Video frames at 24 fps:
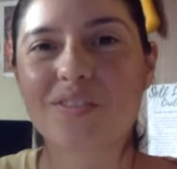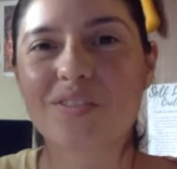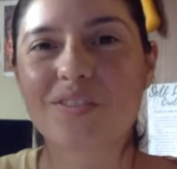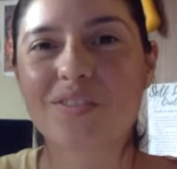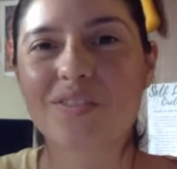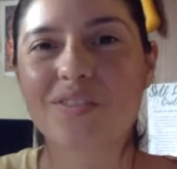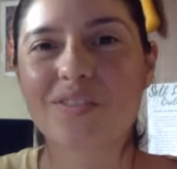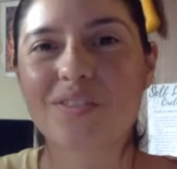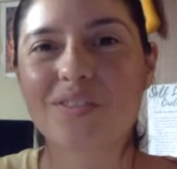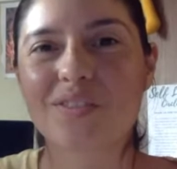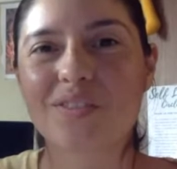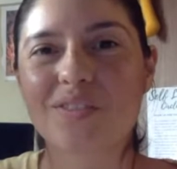
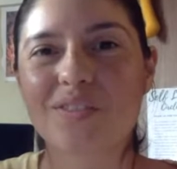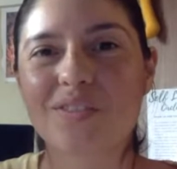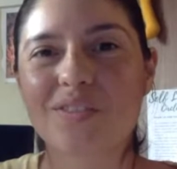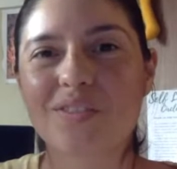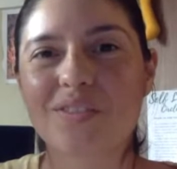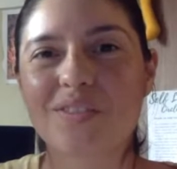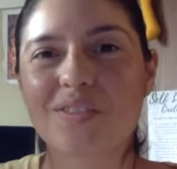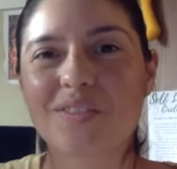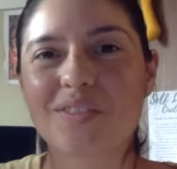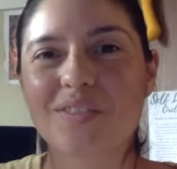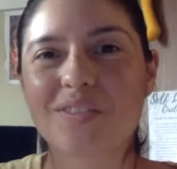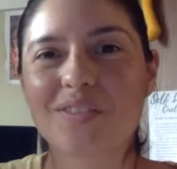
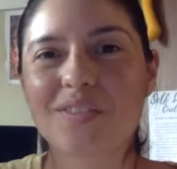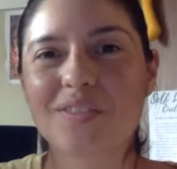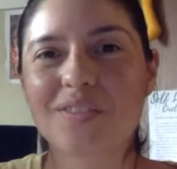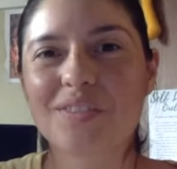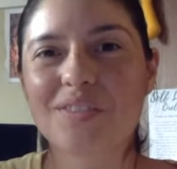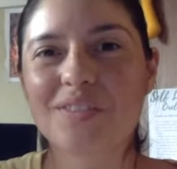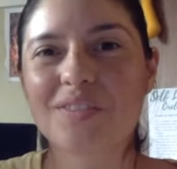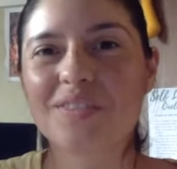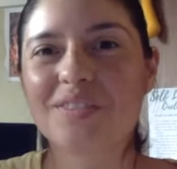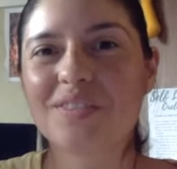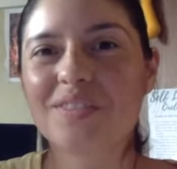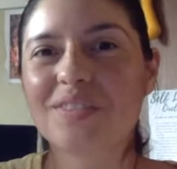
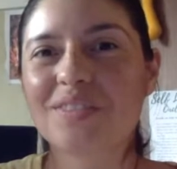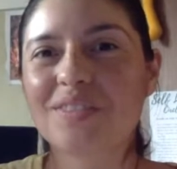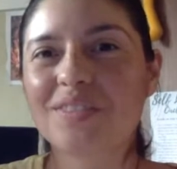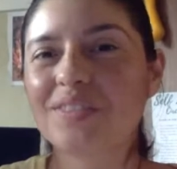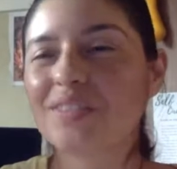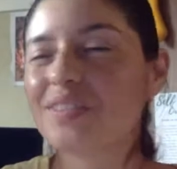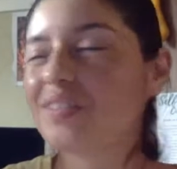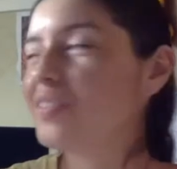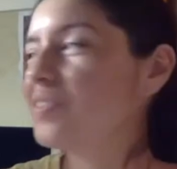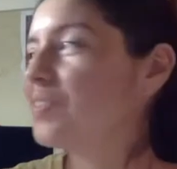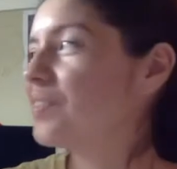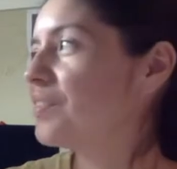
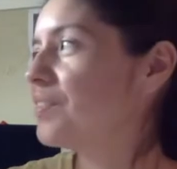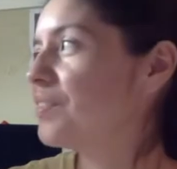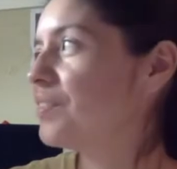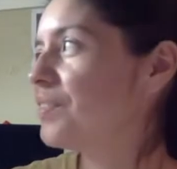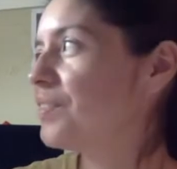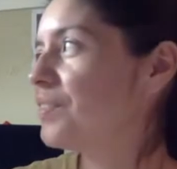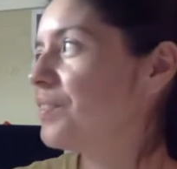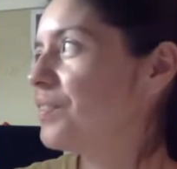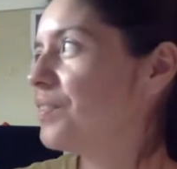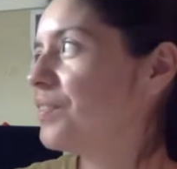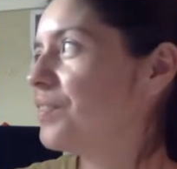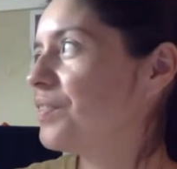
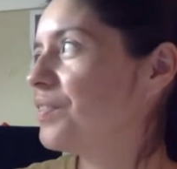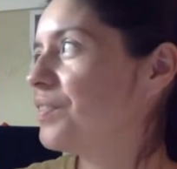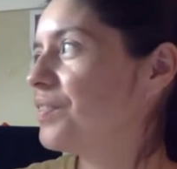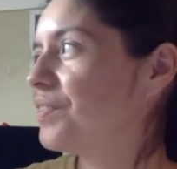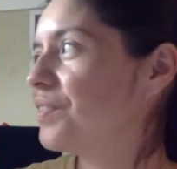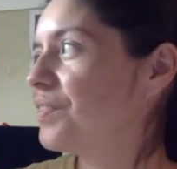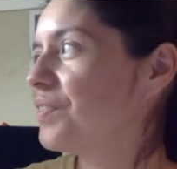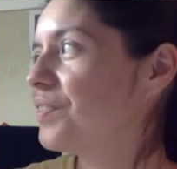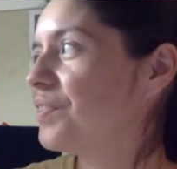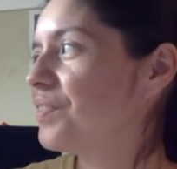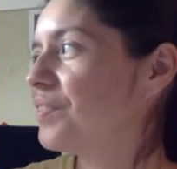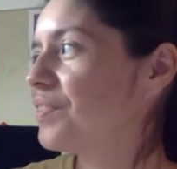
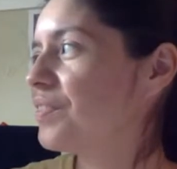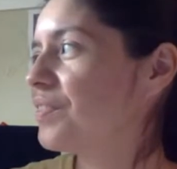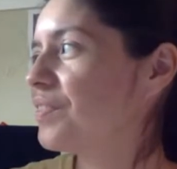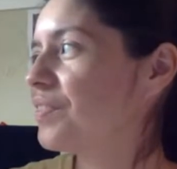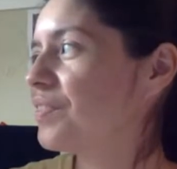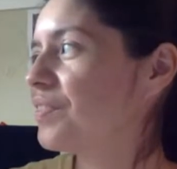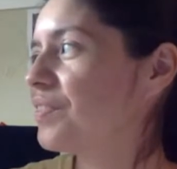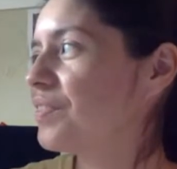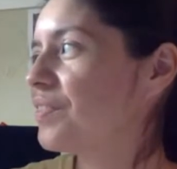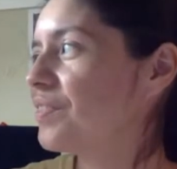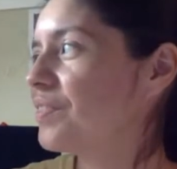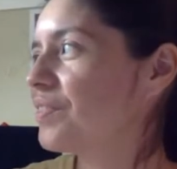
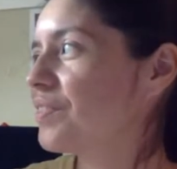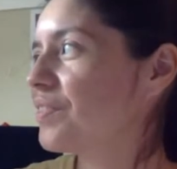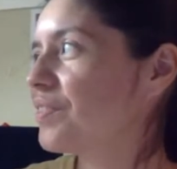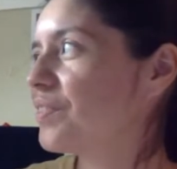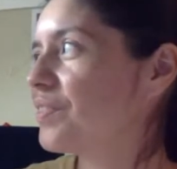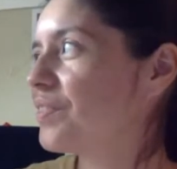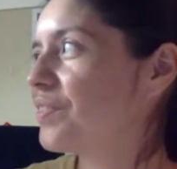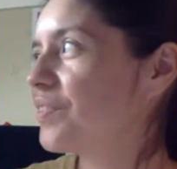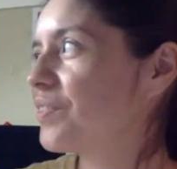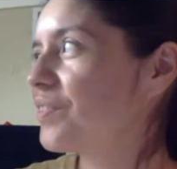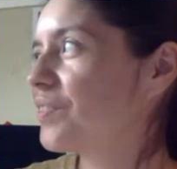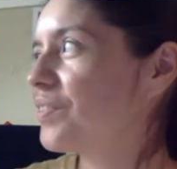
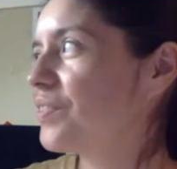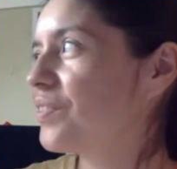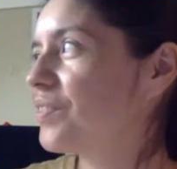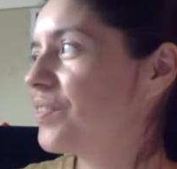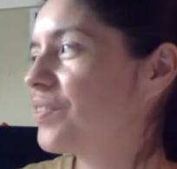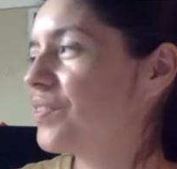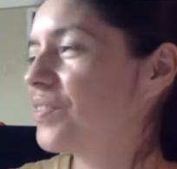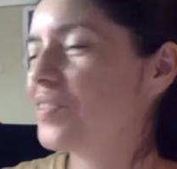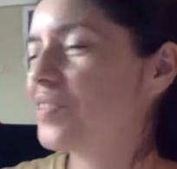This person isn't speaking.